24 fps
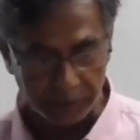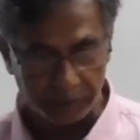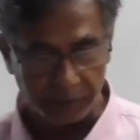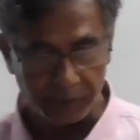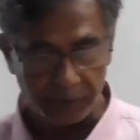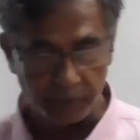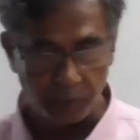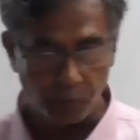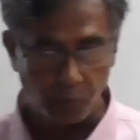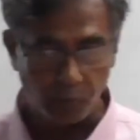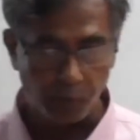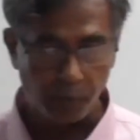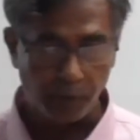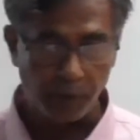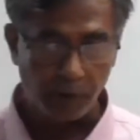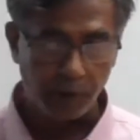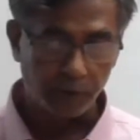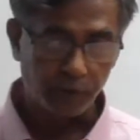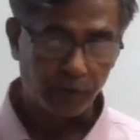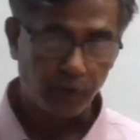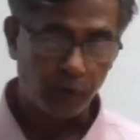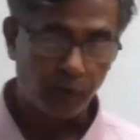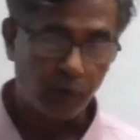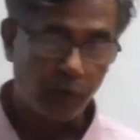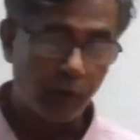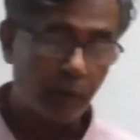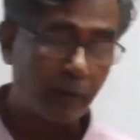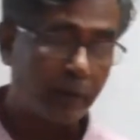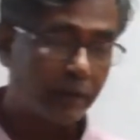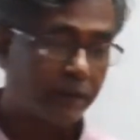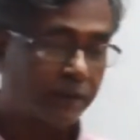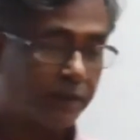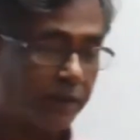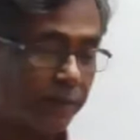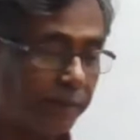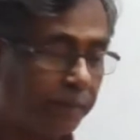even more powerful
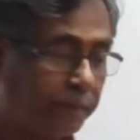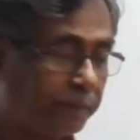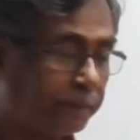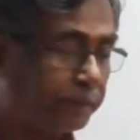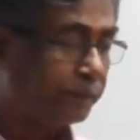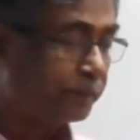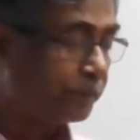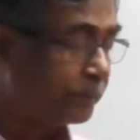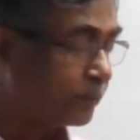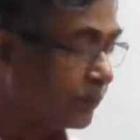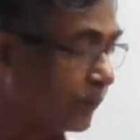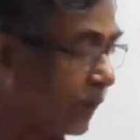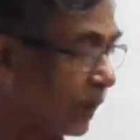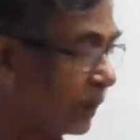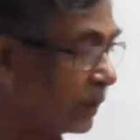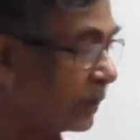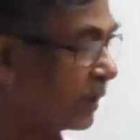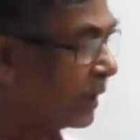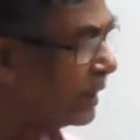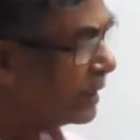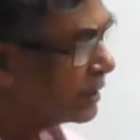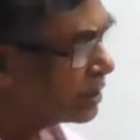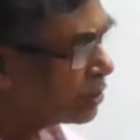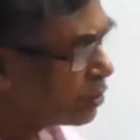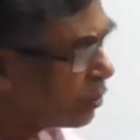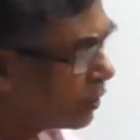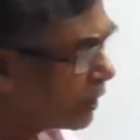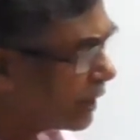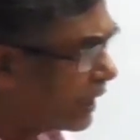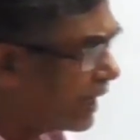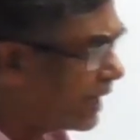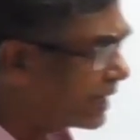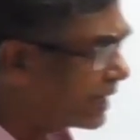formalism. The historical